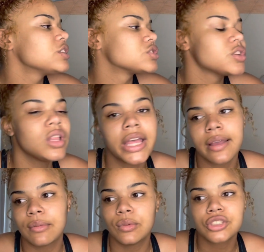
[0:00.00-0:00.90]
so
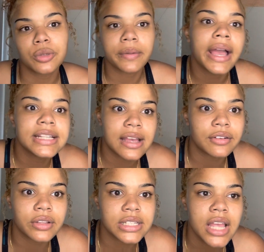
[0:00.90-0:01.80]
like, what's your plans
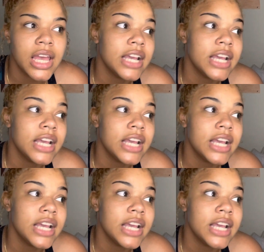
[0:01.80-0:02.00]
after this?